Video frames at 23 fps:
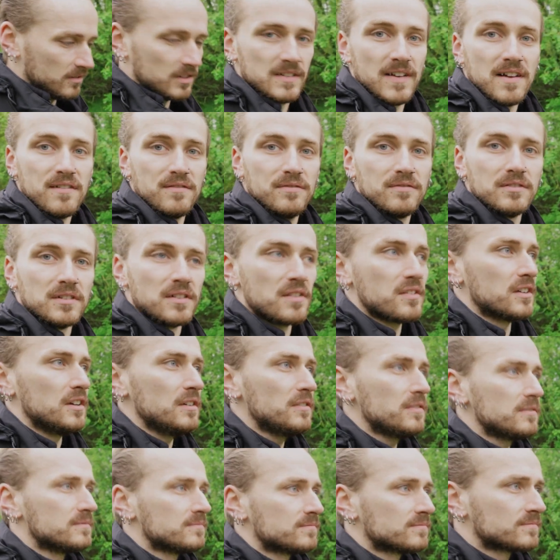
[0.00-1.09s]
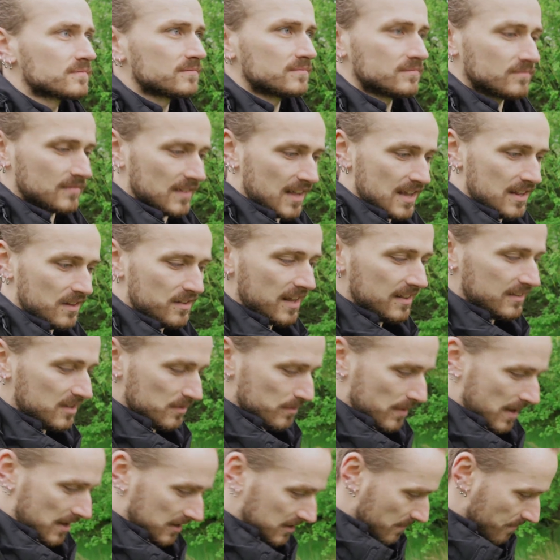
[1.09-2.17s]
all that fun stuff, and sent
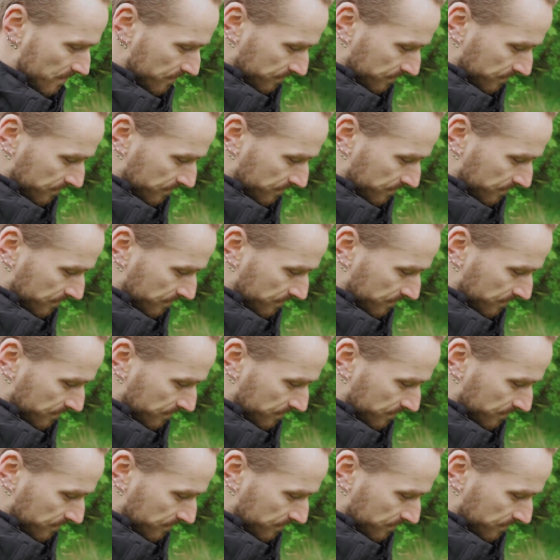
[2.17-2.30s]
it back.